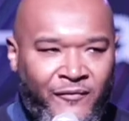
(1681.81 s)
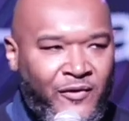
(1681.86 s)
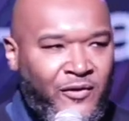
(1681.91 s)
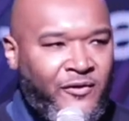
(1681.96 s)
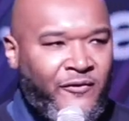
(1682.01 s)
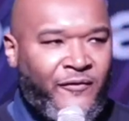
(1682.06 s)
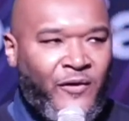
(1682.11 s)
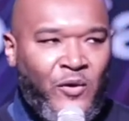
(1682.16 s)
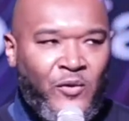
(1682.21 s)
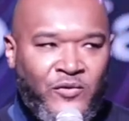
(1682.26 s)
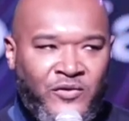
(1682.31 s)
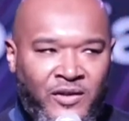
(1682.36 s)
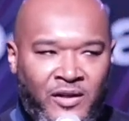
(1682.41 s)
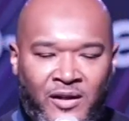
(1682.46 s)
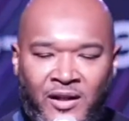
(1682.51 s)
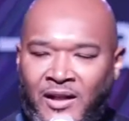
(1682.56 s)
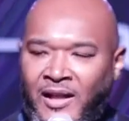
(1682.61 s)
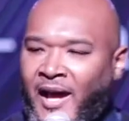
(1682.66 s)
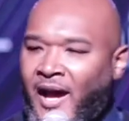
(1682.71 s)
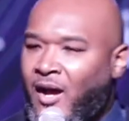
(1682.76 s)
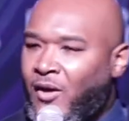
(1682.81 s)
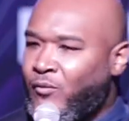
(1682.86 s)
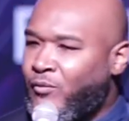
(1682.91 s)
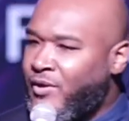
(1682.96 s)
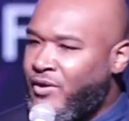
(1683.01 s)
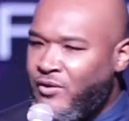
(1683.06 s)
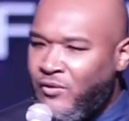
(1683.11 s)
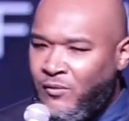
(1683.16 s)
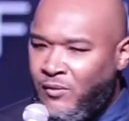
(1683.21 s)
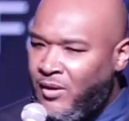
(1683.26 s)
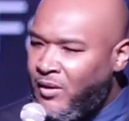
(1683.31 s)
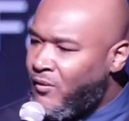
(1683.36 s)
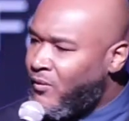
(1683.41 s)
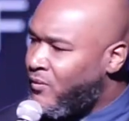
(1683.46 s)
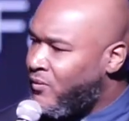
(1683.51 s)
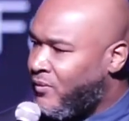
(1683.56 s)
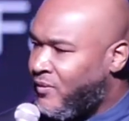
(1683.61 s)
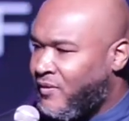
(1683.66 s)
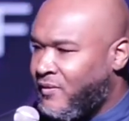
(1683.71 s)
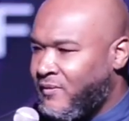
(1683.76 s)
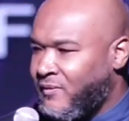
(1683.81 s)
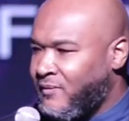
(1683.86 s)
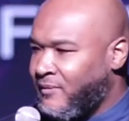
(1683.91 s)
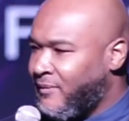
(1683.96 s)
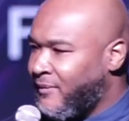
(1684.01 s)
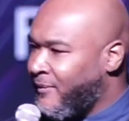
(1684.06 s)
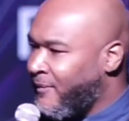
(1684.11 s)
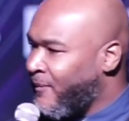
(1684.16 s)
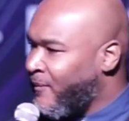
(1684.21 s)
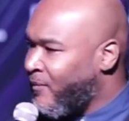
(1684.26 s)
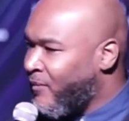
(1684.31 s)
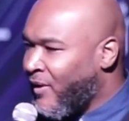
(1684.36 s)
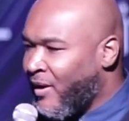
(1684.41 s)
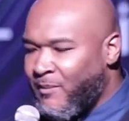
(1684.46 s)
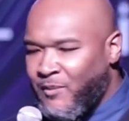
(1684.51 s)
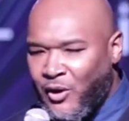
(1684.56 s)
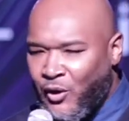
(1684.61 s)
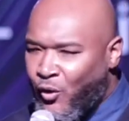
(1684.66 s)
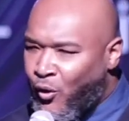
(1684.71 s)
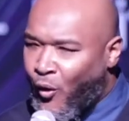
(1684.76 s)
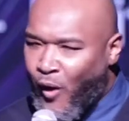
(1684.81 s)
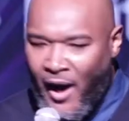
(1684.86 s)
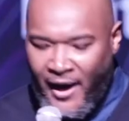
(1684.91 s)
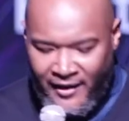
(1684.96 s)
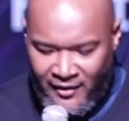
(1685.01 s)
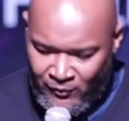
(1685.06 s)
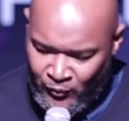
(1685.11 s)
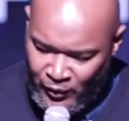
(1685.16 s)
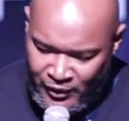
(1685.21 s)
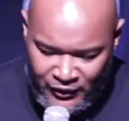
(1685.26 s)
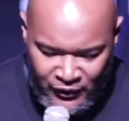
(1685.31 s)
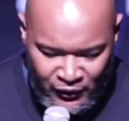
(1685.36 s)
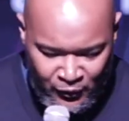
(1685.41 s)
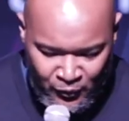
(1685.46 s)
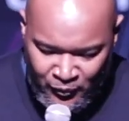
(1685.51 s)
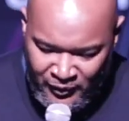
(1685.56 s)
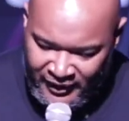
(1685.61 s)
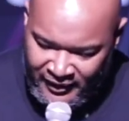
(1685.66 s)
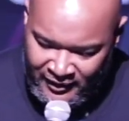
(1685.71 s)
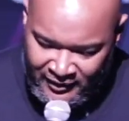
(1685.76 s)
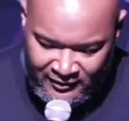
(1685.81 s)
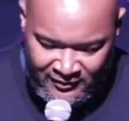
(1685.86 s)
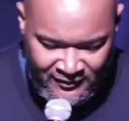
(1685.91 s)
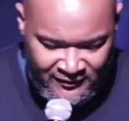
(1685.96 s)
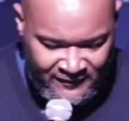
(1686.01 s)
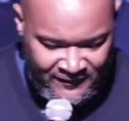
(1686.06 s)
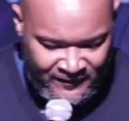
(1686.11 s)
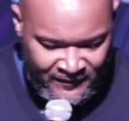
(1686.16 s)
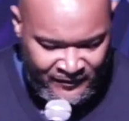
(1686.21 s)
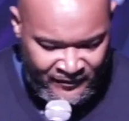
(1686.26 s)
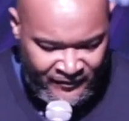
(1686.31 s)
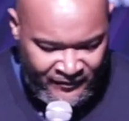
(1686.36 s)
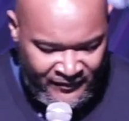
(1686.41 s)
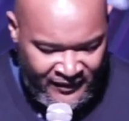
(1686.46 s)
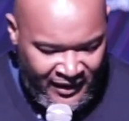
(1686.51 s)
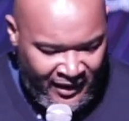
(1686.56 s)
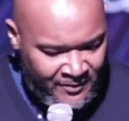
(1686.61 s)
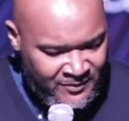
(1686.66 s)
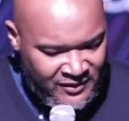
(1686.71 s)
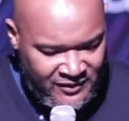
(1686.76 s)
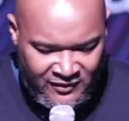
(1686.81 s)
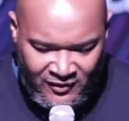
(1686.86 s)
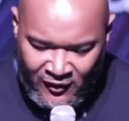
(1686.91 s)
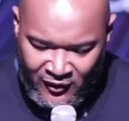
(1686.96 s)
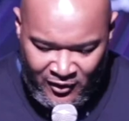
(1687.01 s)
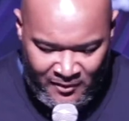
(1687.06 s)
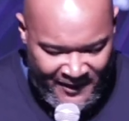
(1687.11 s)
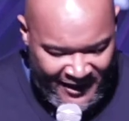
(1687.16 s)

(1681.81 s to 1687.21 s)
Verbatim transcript: for the folks that are loud when you lose, but quiet when you win. I'm just talking